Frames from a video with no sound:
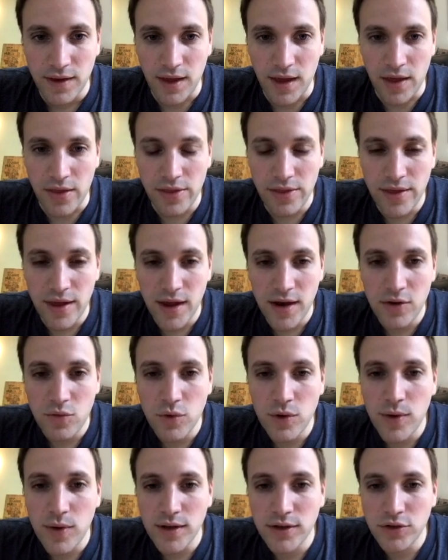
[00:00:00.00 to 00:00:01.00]
And then
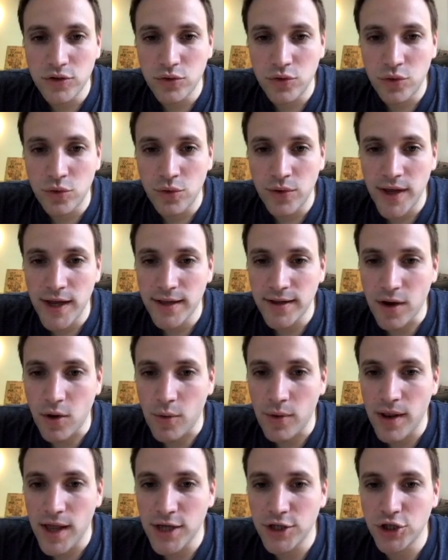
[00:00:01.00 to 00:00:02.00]
we want to create a
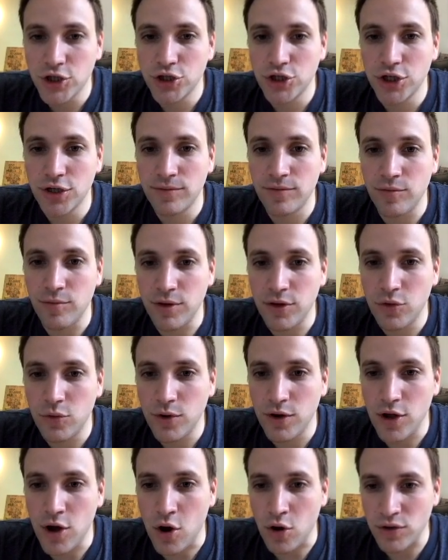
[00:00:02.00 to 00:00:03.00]
relationship
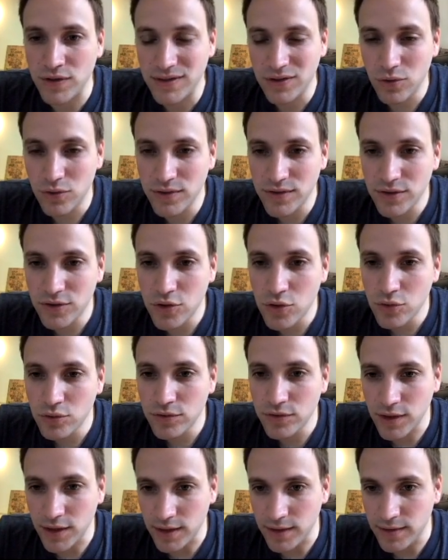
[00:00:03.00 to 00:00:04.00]
between our source
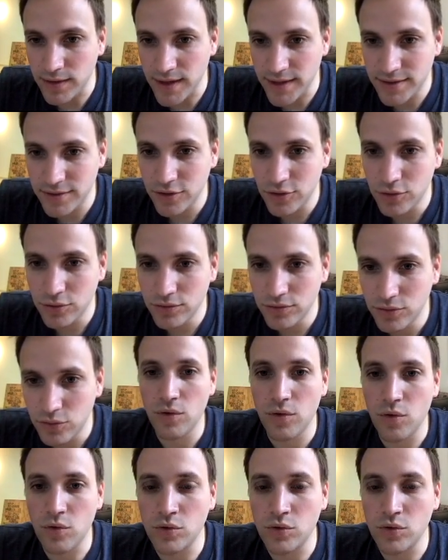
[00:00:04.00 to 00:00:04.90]
node and dest node.